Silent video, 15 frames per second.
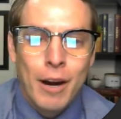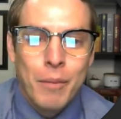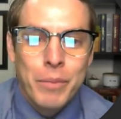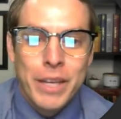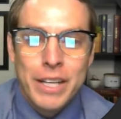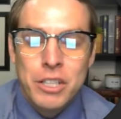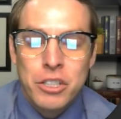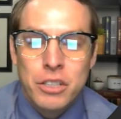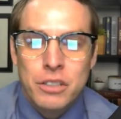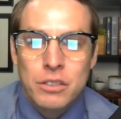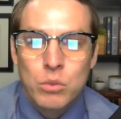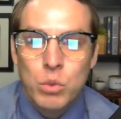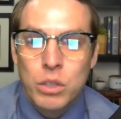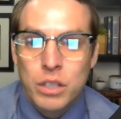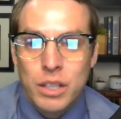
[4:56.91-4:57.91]
They just
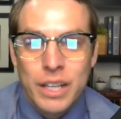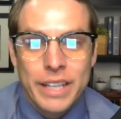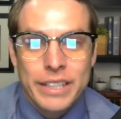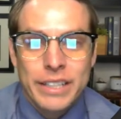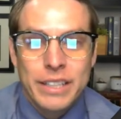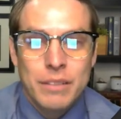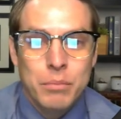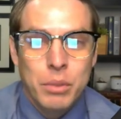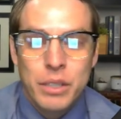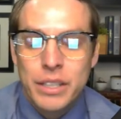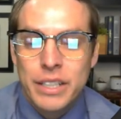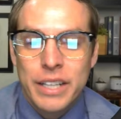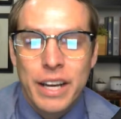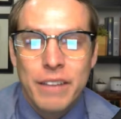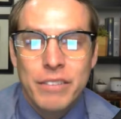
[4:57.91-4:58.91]
will collect it, put it
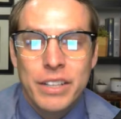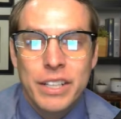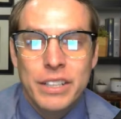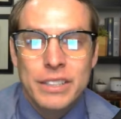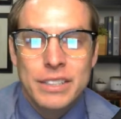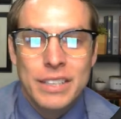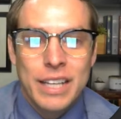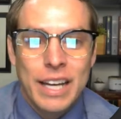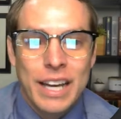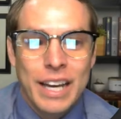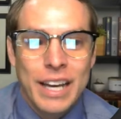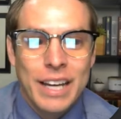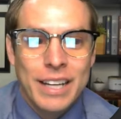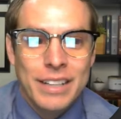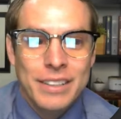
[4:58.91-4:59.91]
in evidence,
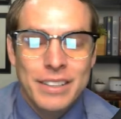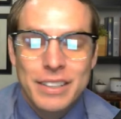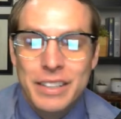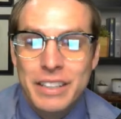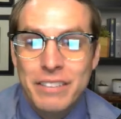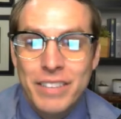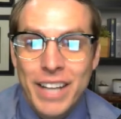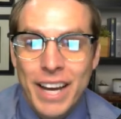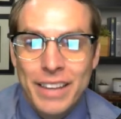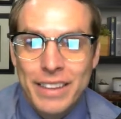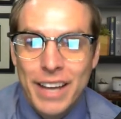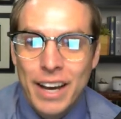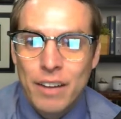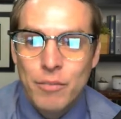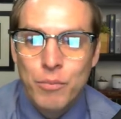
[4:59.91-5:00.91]
and leave it at
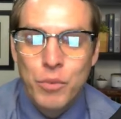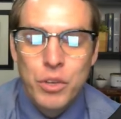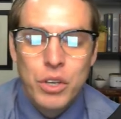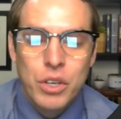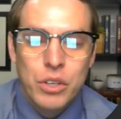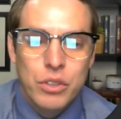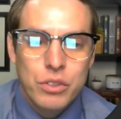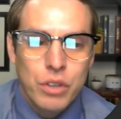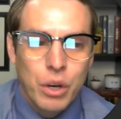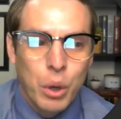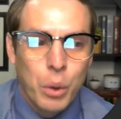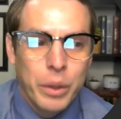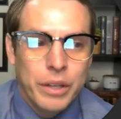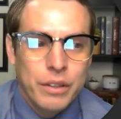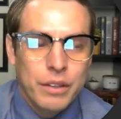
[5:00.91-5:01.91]
that. So
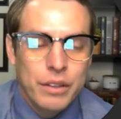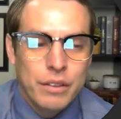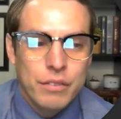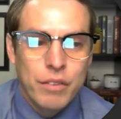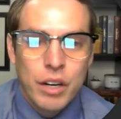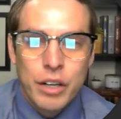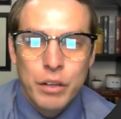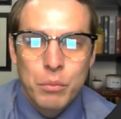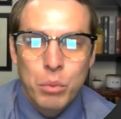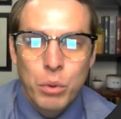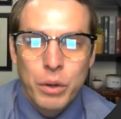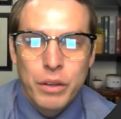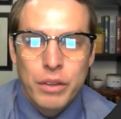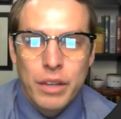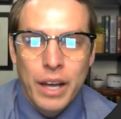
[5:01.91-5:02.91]
it's very
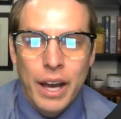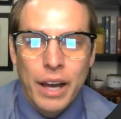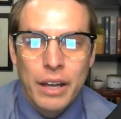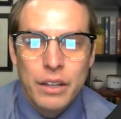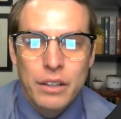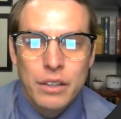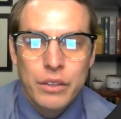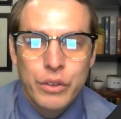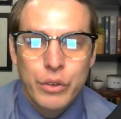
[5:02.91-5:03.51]
important that you